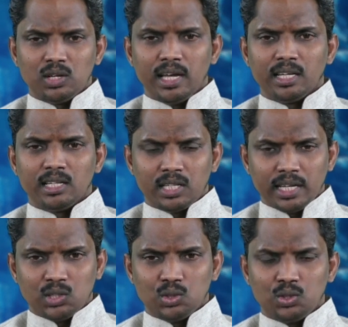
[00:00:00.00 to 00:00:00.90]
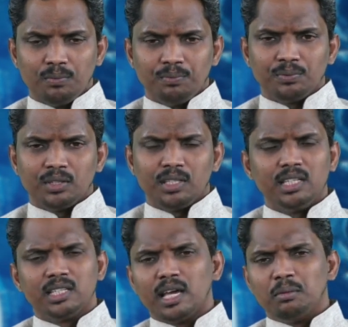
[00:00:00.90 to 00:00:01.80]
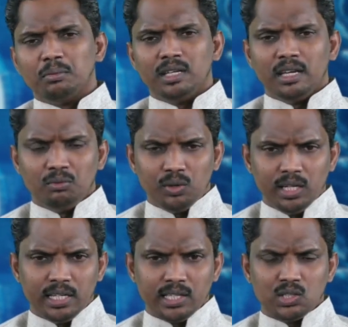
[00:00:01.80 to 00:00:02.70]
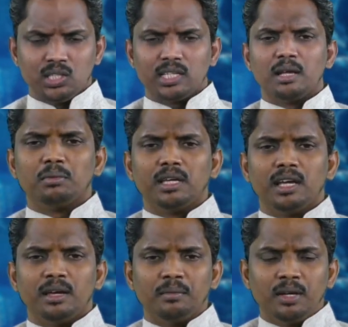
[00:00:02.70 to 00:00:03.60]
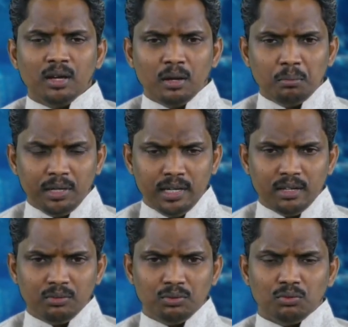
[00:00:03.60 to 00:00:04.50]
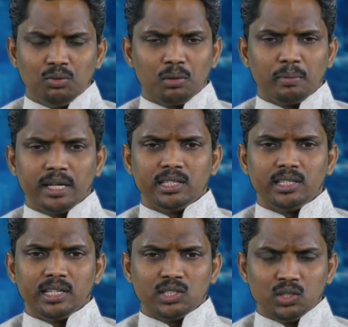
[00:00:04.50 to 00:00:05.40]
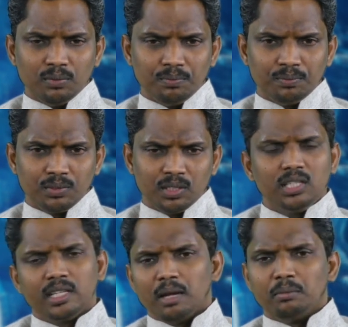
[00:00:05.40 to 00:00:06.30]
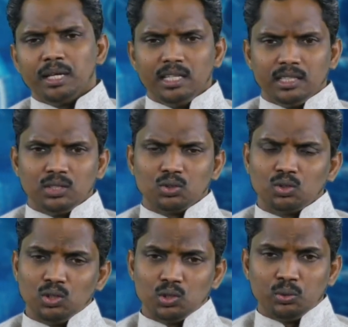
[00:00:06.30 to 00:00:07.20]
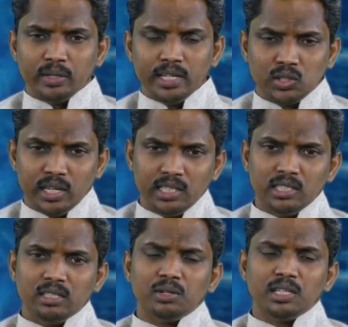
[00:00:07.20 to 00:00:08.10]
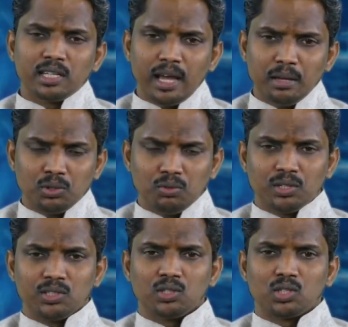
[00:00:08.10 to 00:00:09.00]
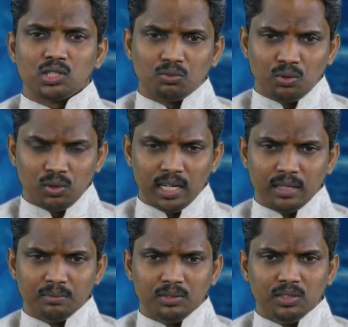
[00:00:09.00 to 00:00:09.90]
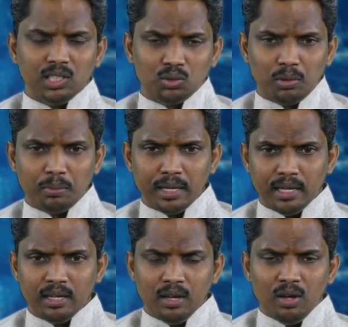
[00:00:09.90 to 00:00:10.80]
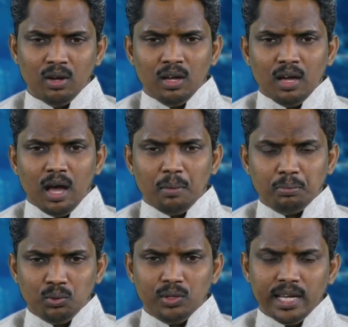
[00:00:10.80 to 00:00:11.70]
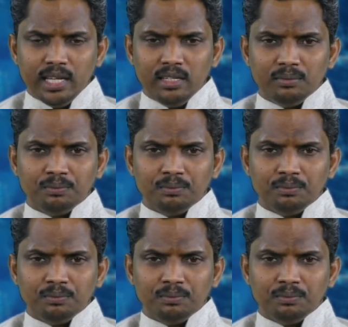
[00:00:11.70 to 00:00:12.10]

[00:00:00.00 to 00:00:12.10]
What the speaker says: like text. It can be a word text, it can be a PDF formatted text, it can be anything. So, students get different types of resources for learning. This will be up to date.